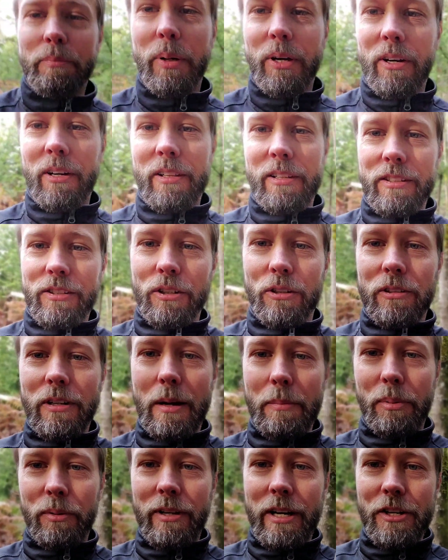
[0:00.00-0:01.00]
part of this whole
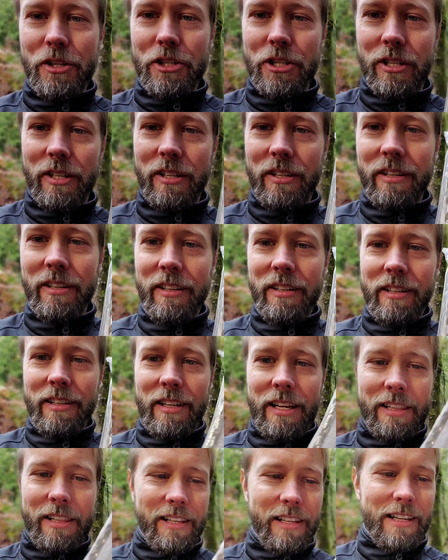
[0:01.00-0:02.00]
operation.
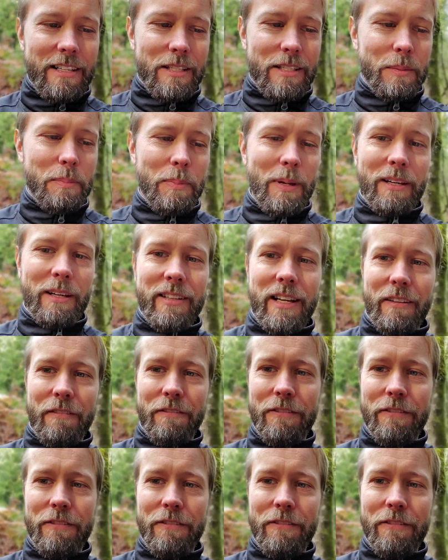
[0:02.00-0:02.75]
I think I spent like